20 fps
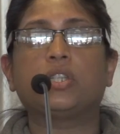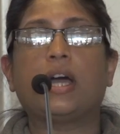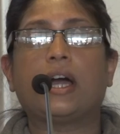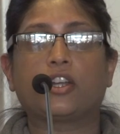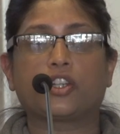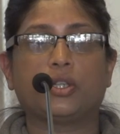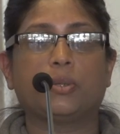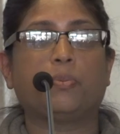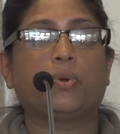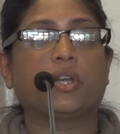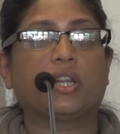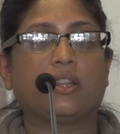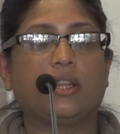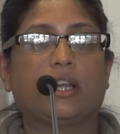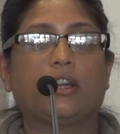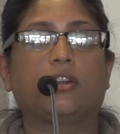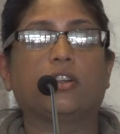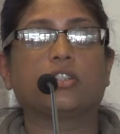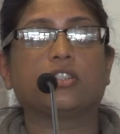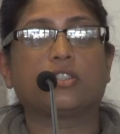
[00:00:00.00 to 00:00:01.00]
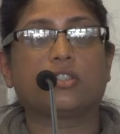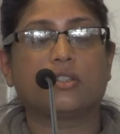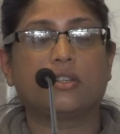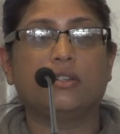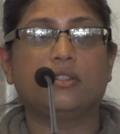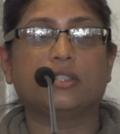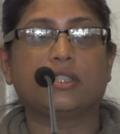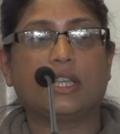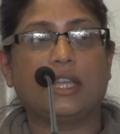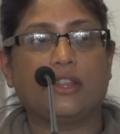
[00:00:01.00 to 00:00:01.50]
to actually putting that
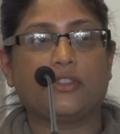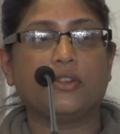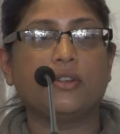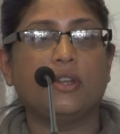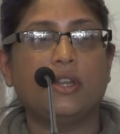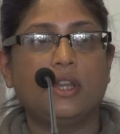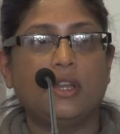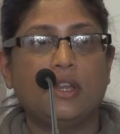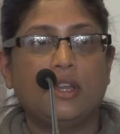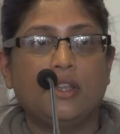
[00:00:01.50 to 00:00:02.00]
article together,